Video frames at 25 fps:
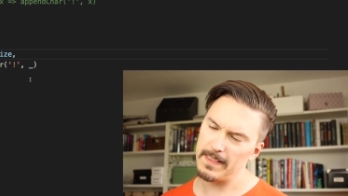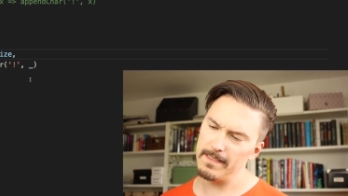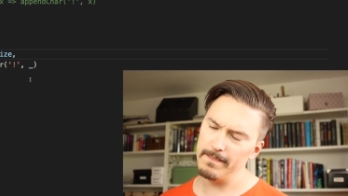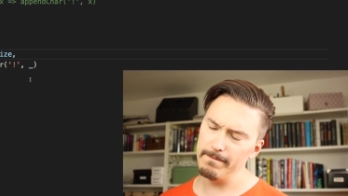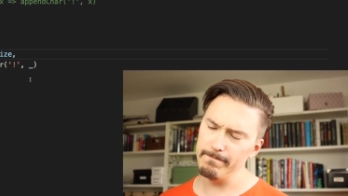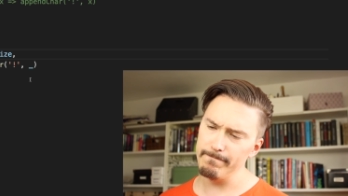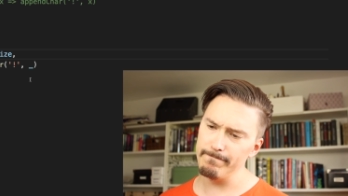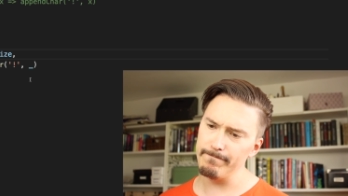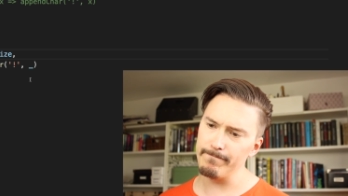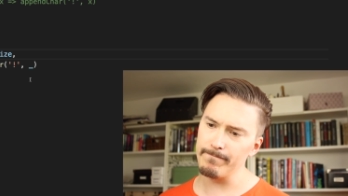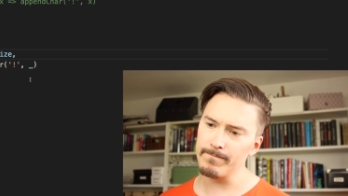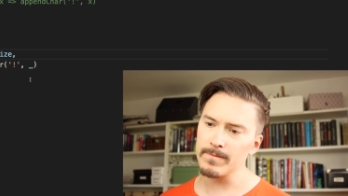
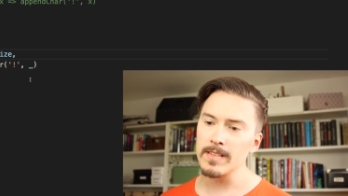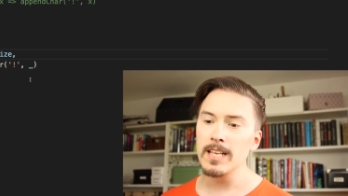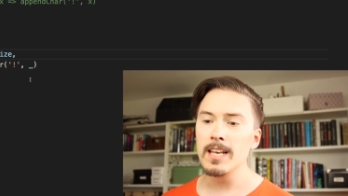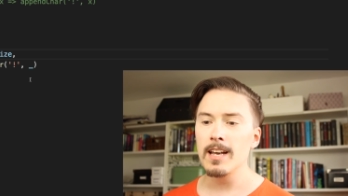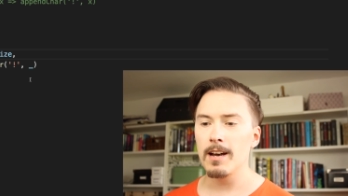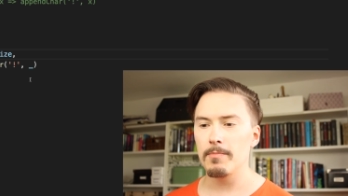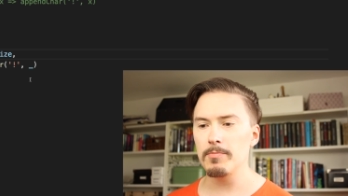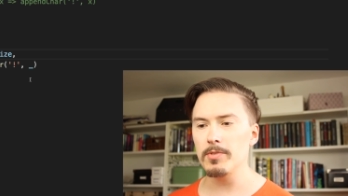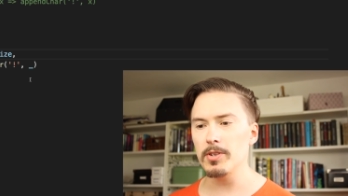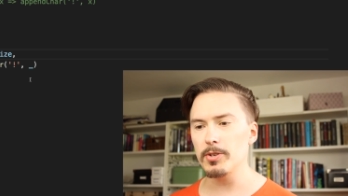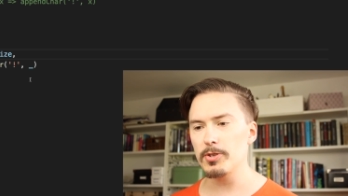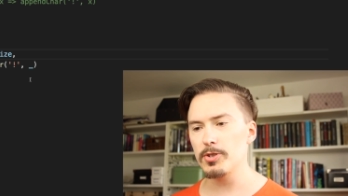I'm
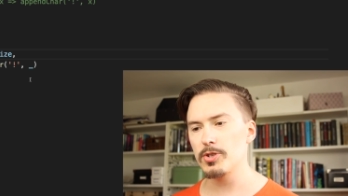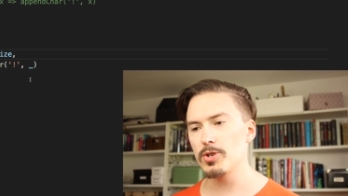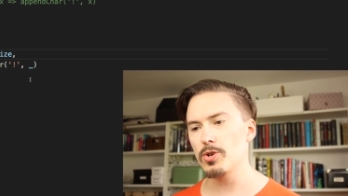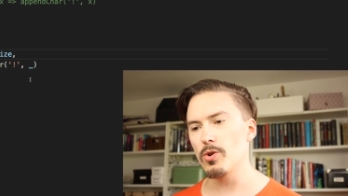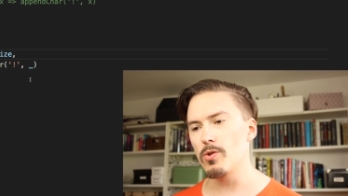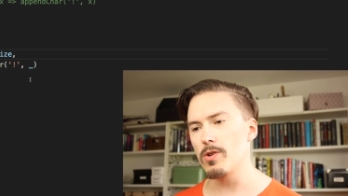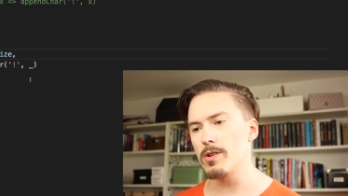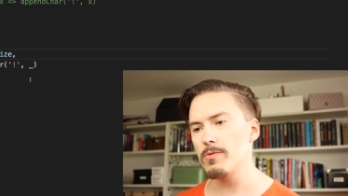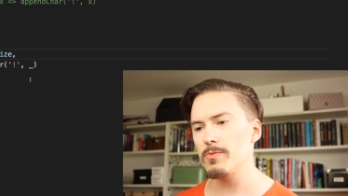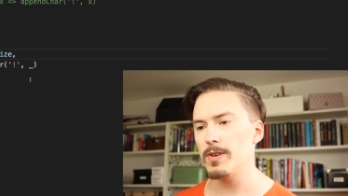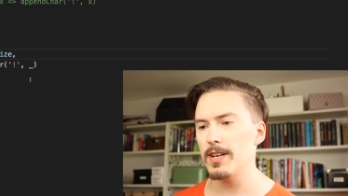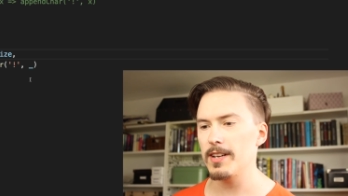not
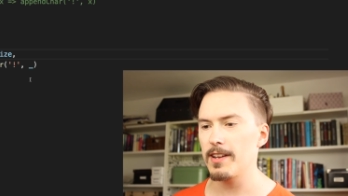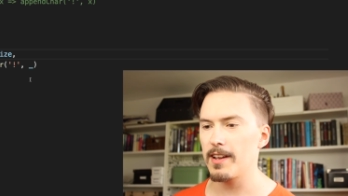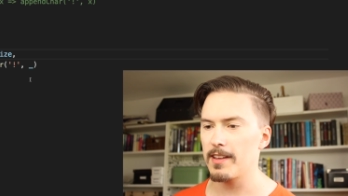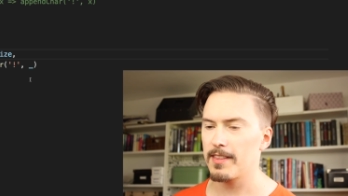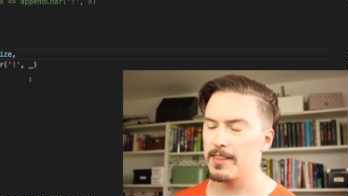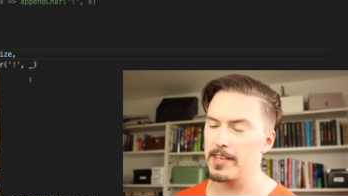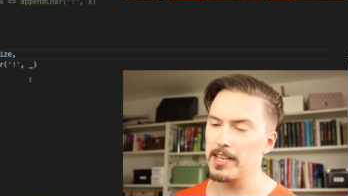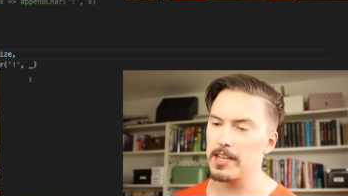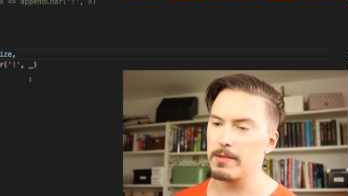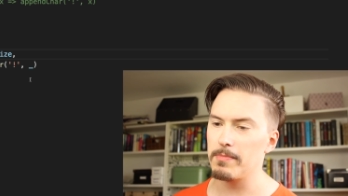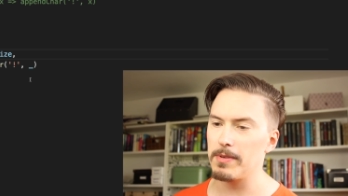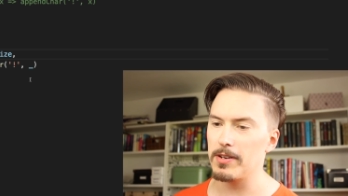sure what I
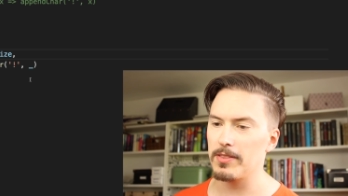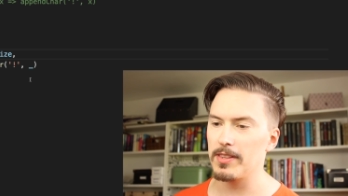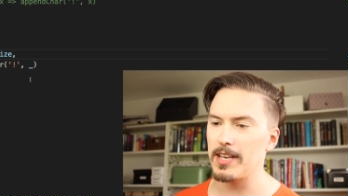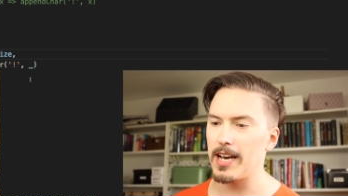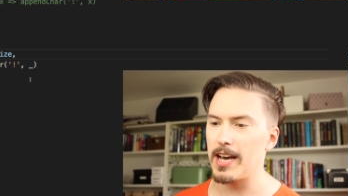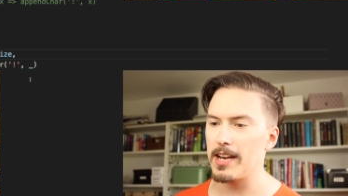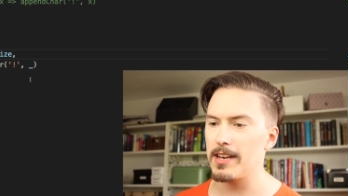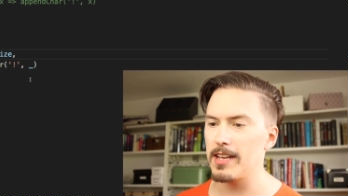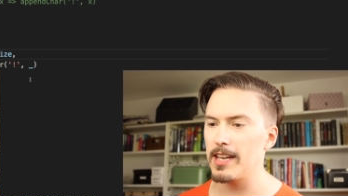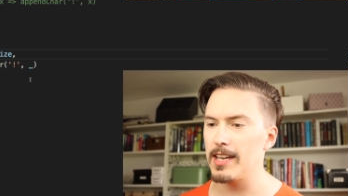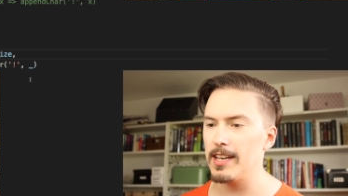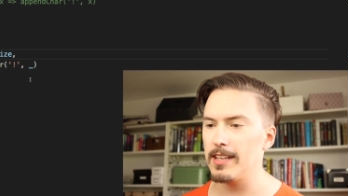think about that.